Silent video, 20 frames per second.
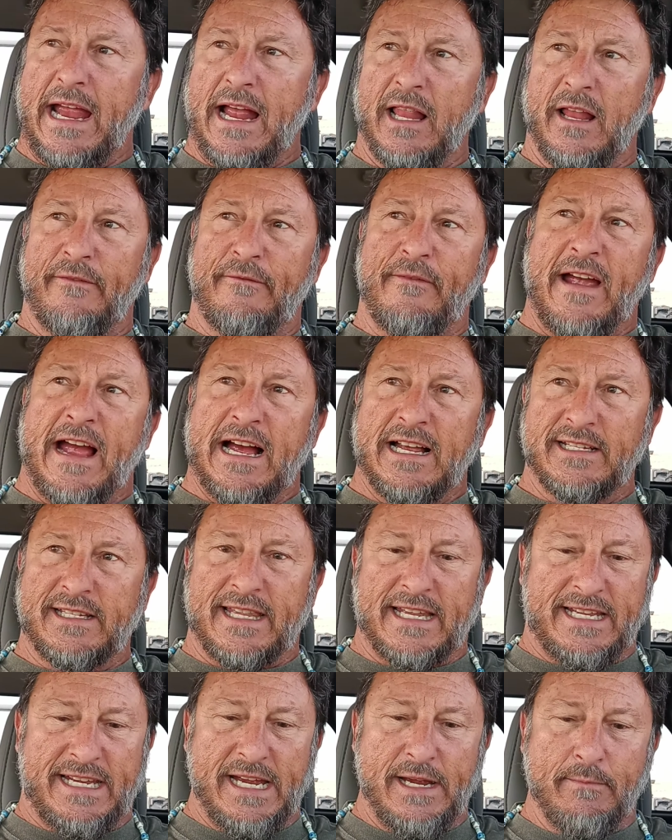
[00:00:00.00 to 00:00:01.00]
Eliphaz
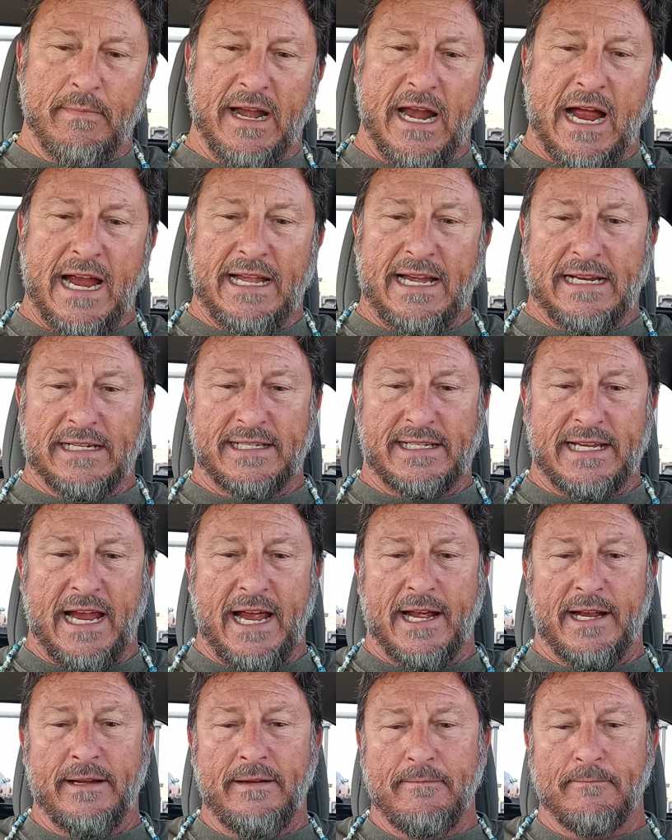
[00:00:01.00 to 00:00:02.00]
the Temanite and
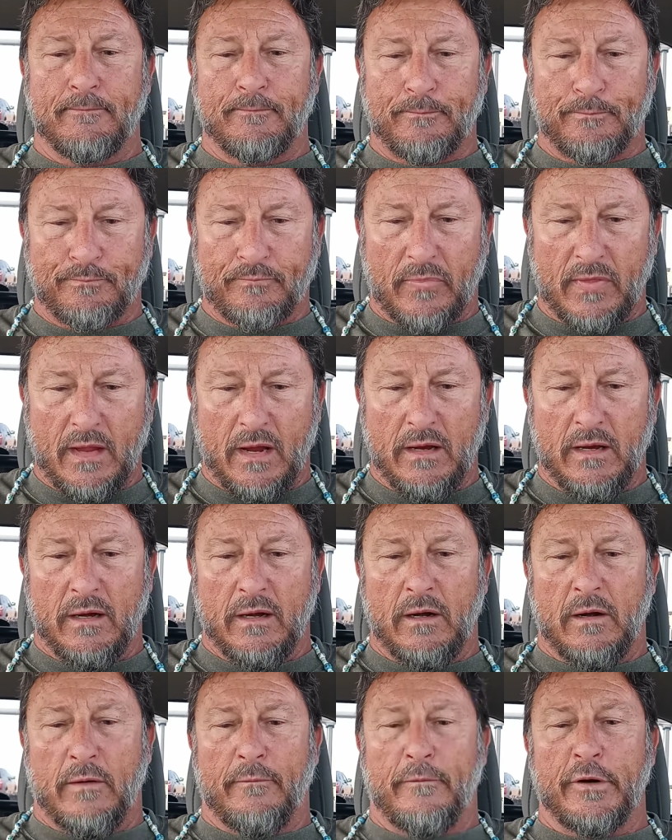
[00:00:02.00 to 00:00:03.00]
said,
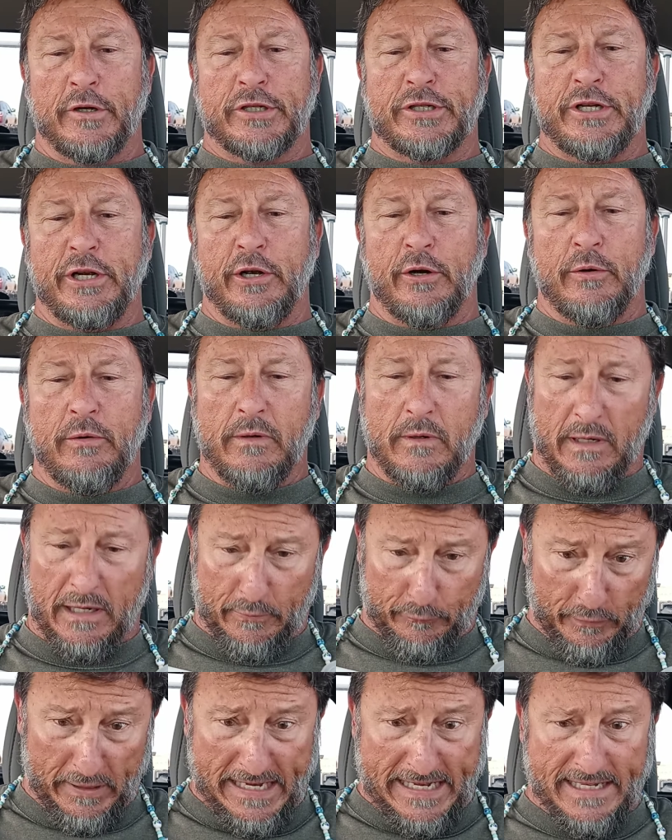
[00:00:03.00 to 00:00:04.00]
verse 2,
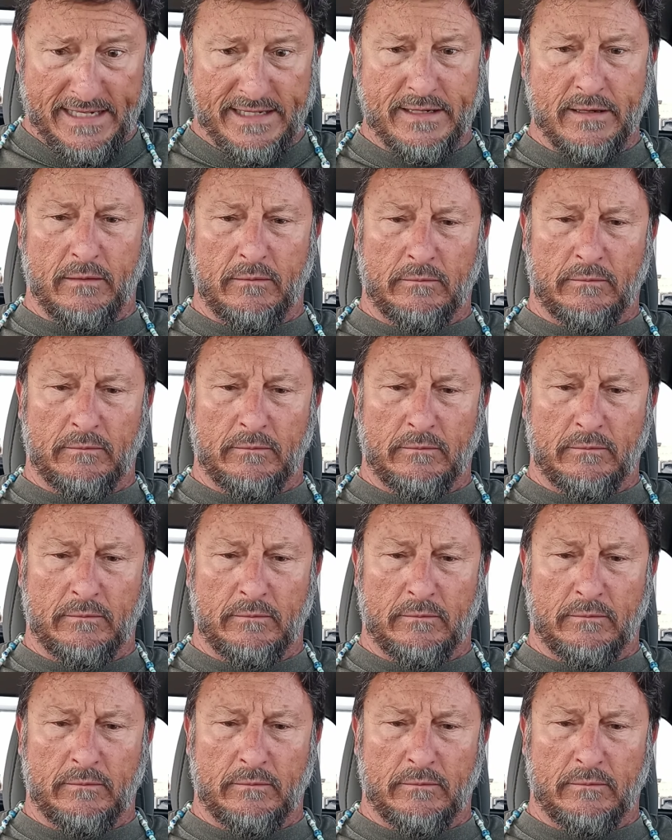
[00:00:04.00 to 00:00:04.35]
it reads,